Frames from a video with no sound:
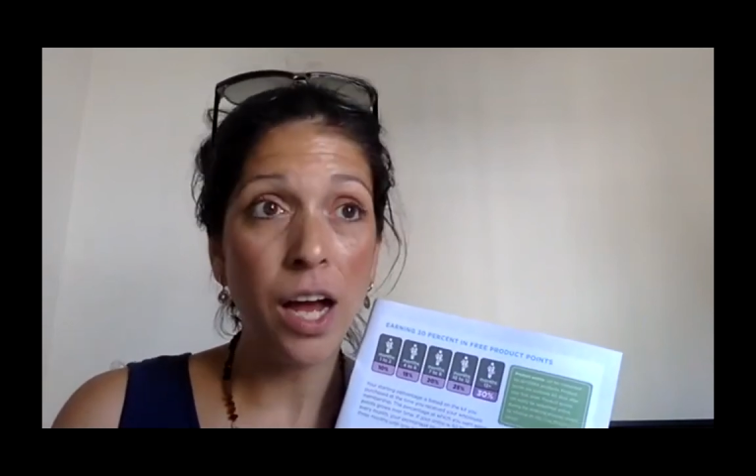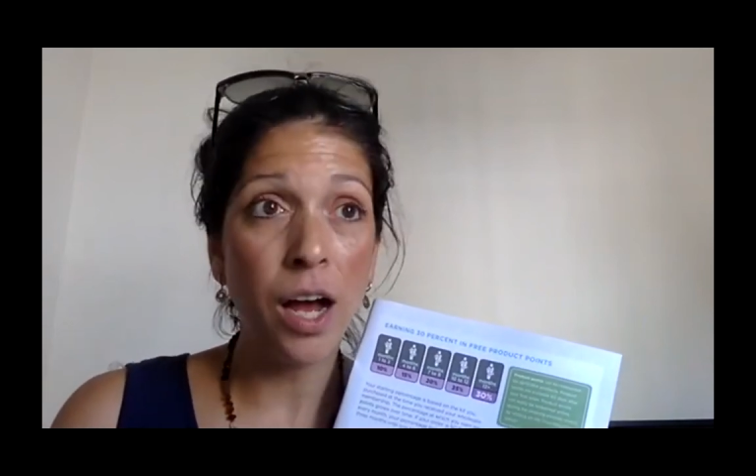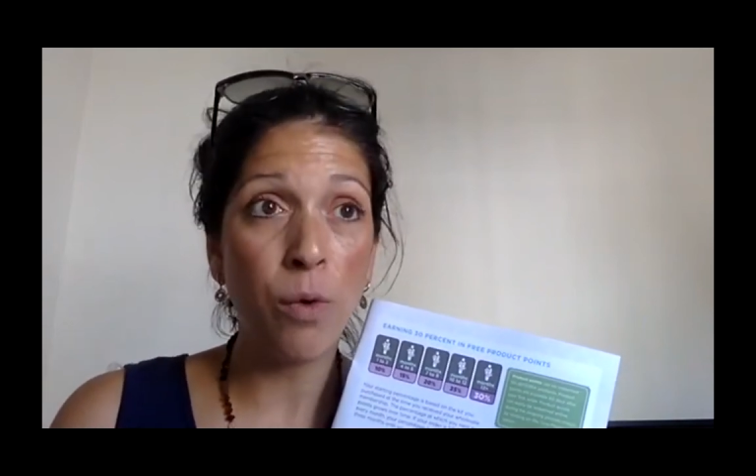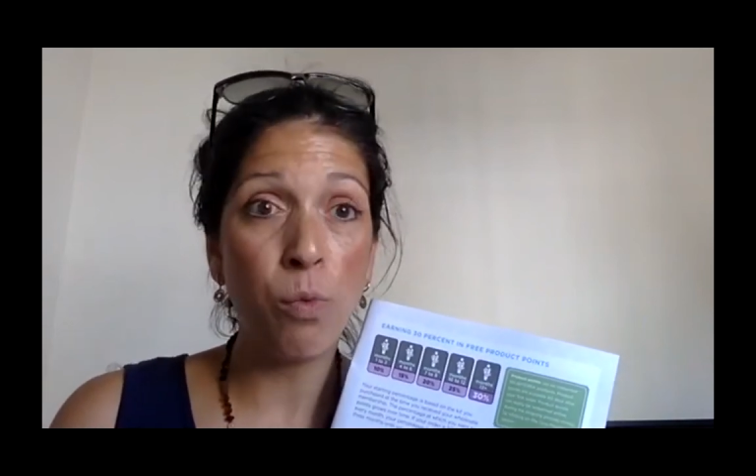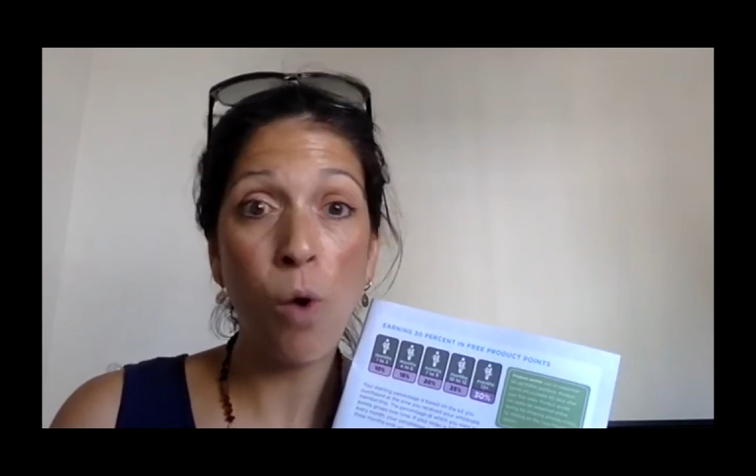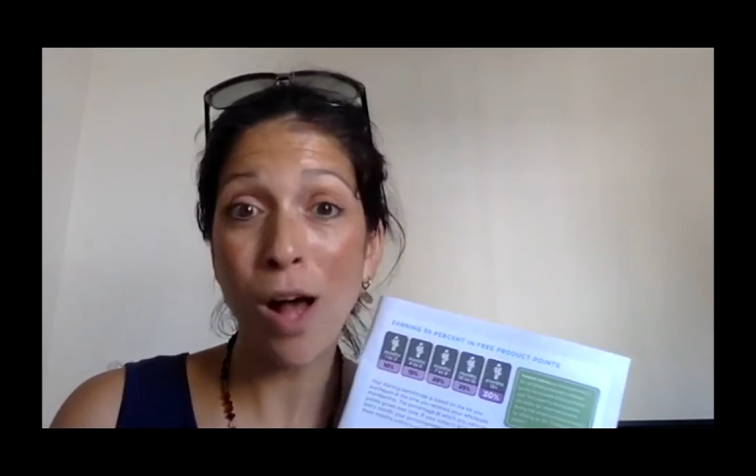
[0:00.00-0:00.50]

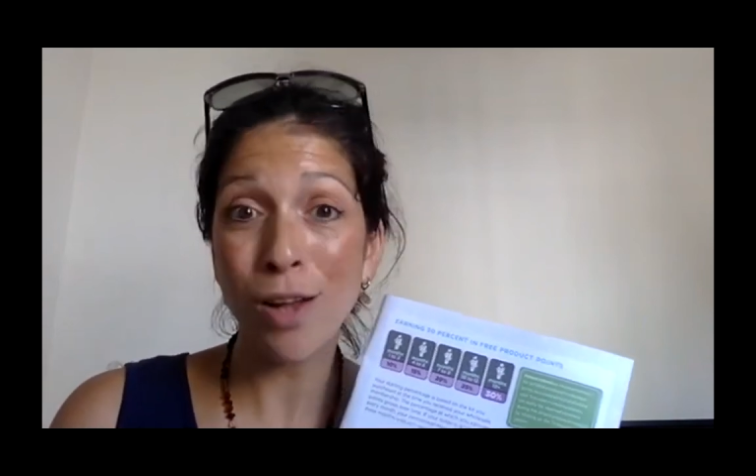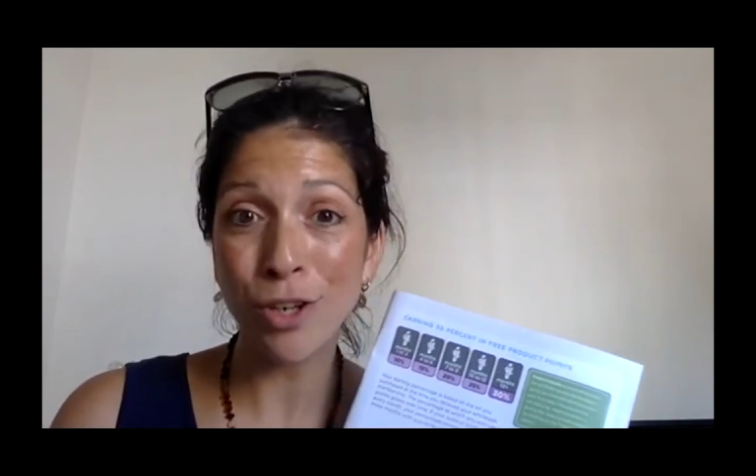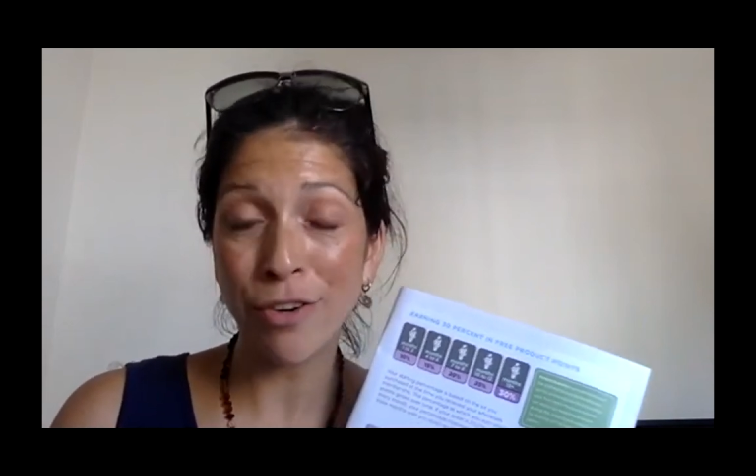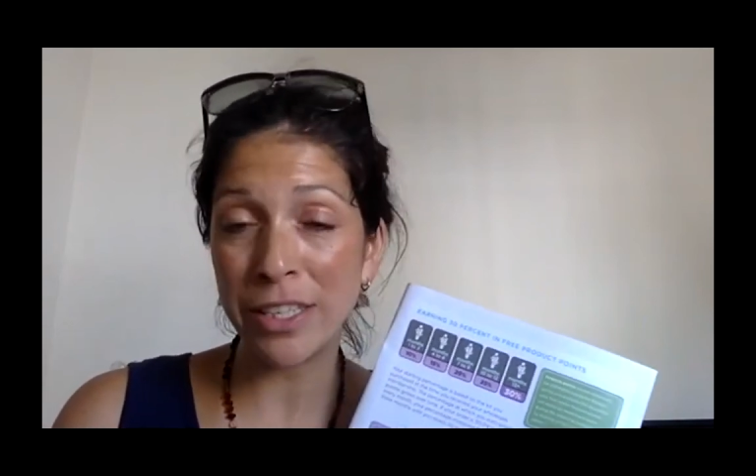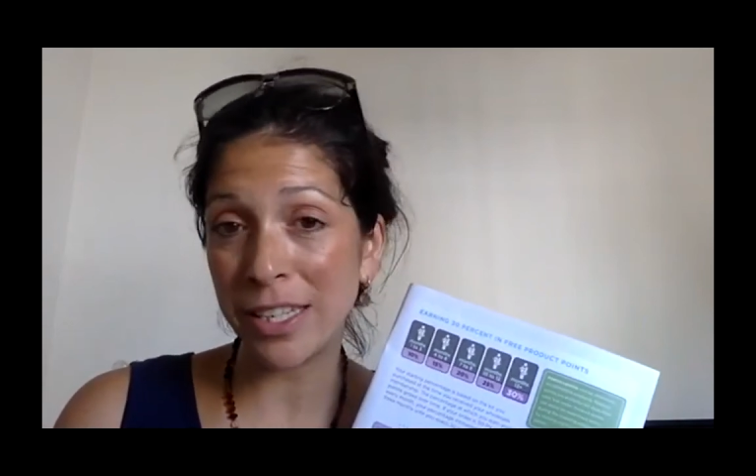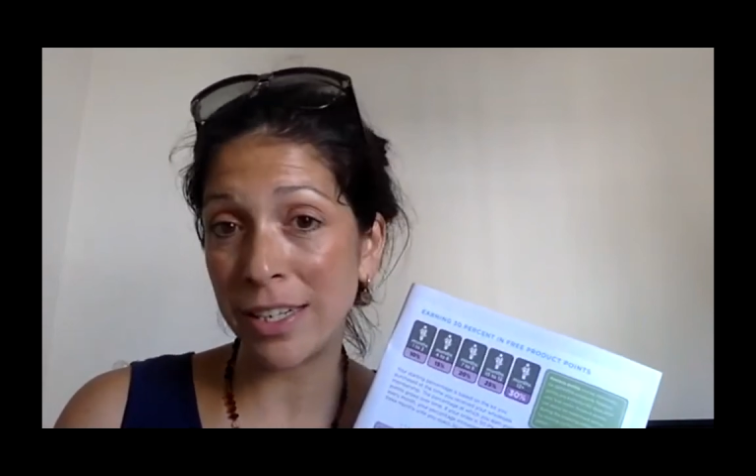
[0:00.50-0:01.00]
wild
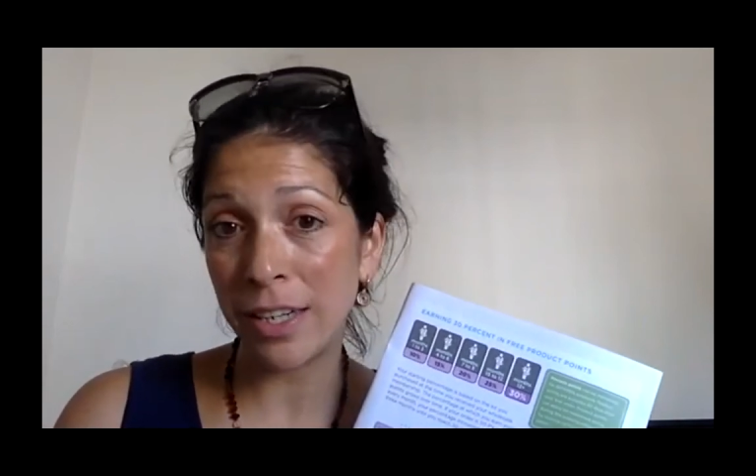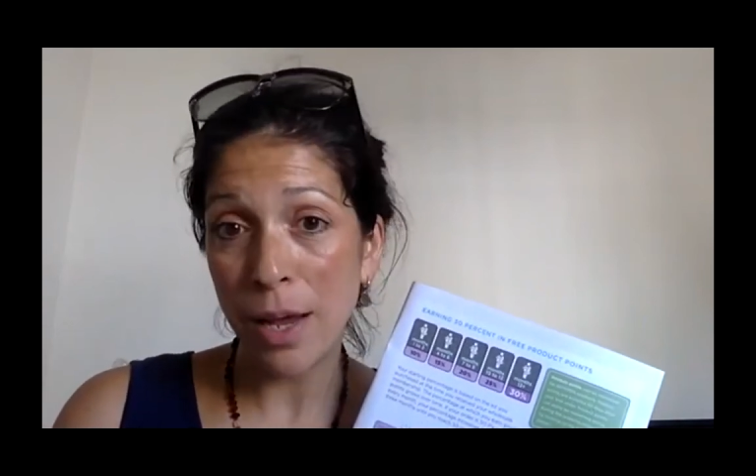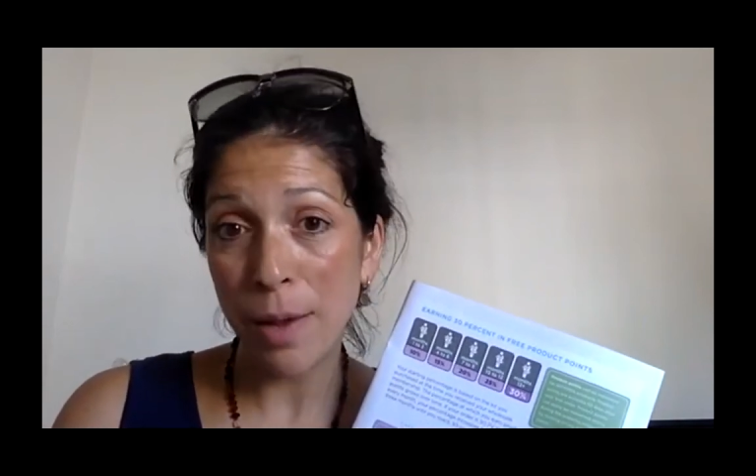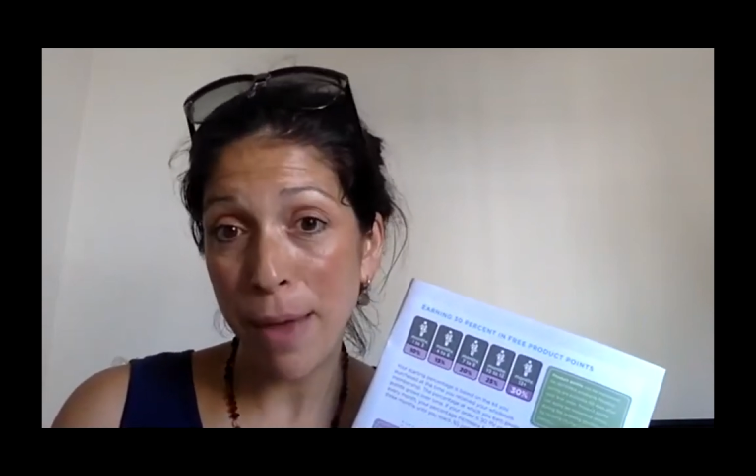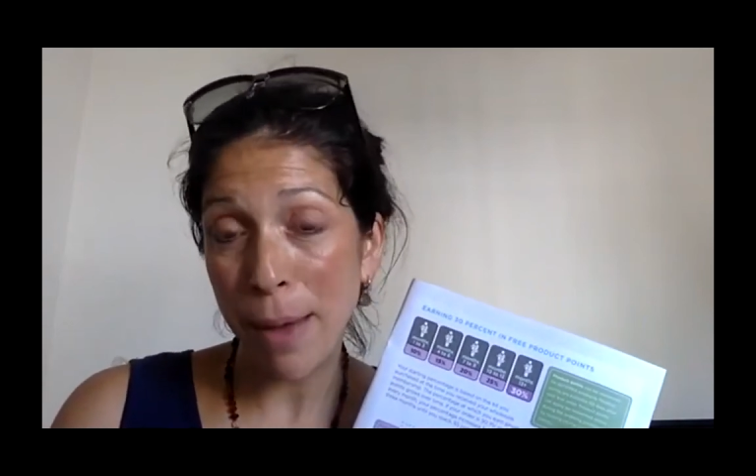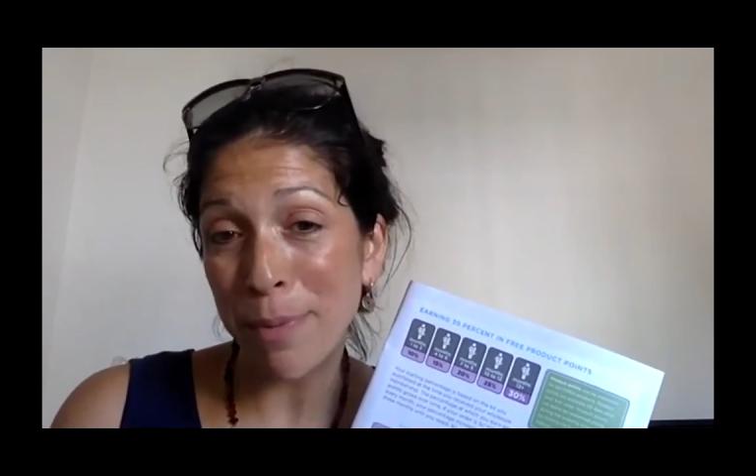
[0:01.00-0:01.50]
orange and
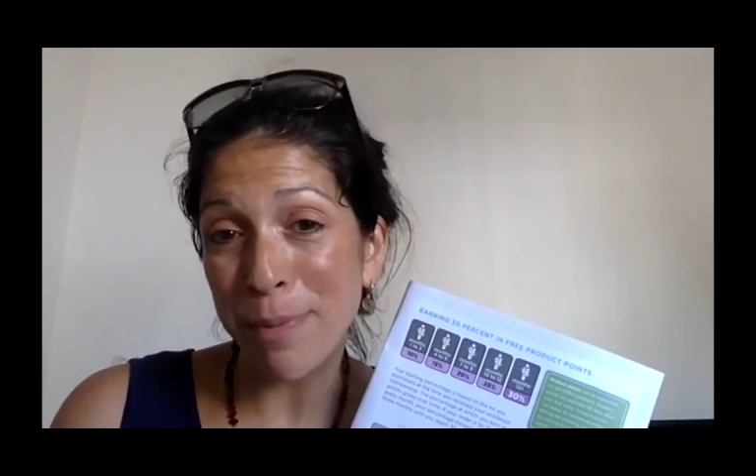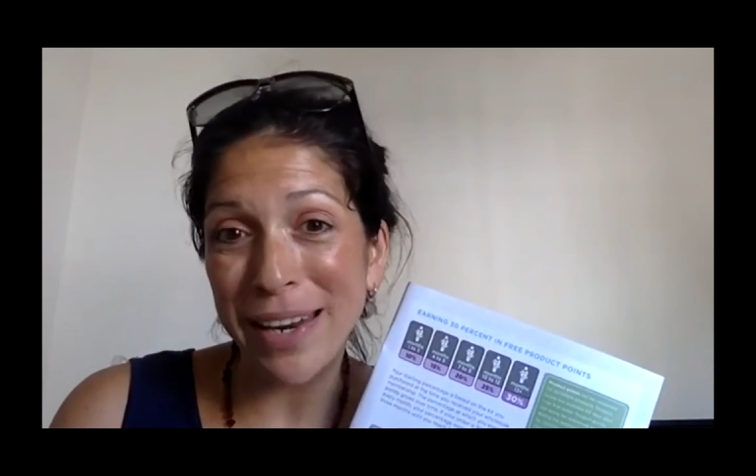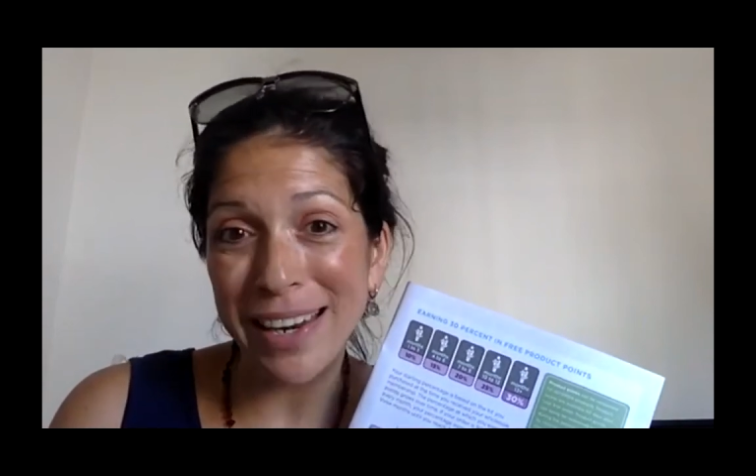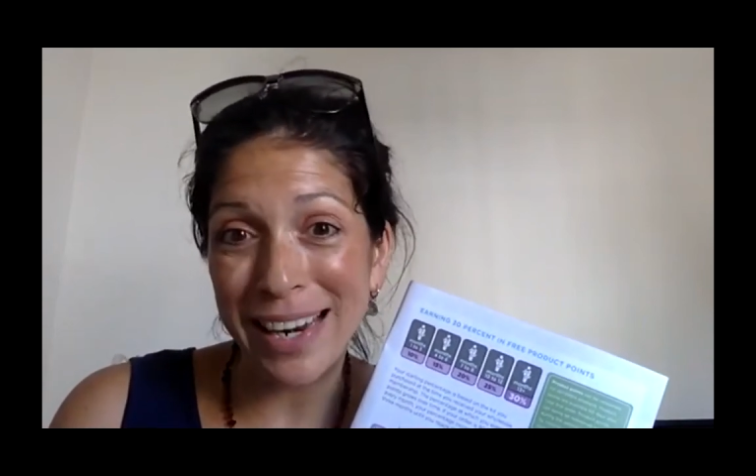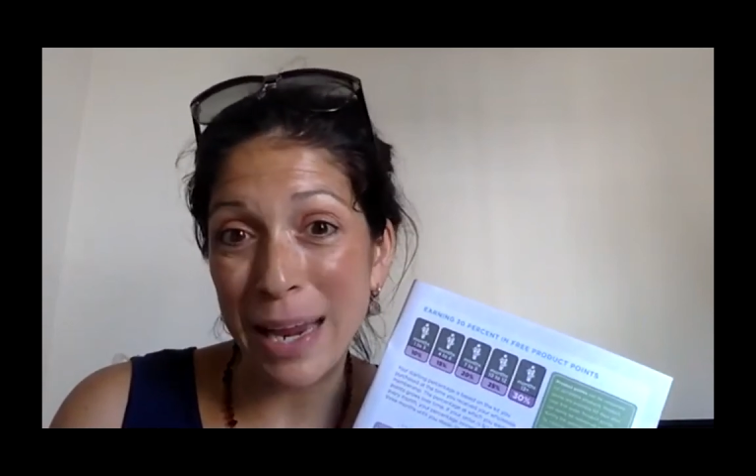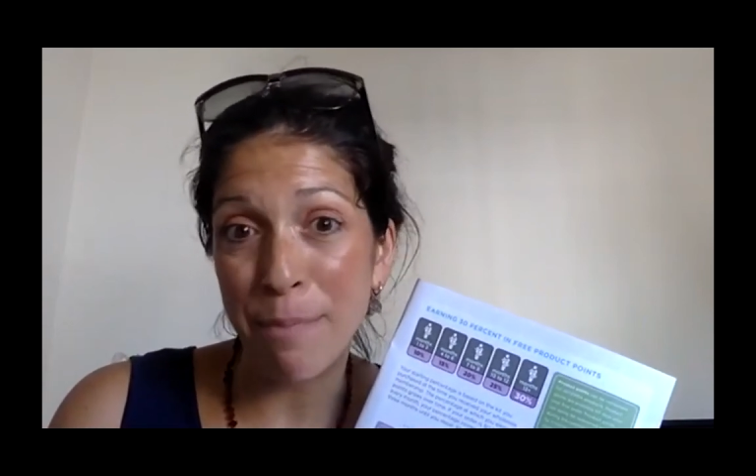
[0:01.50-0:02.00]

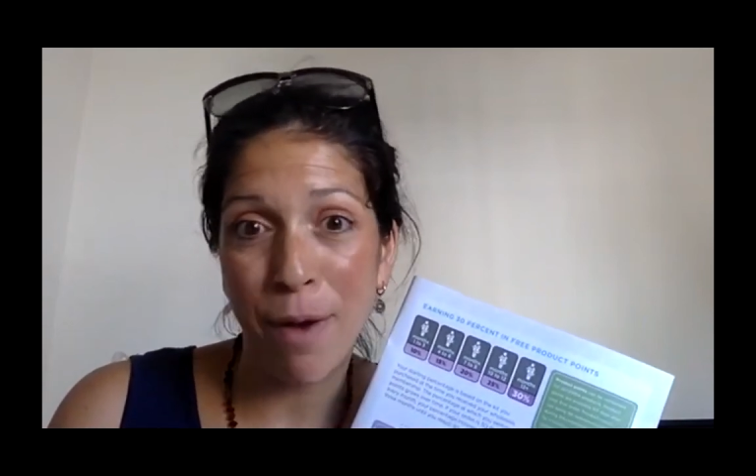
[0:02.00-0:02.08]
peppermint lip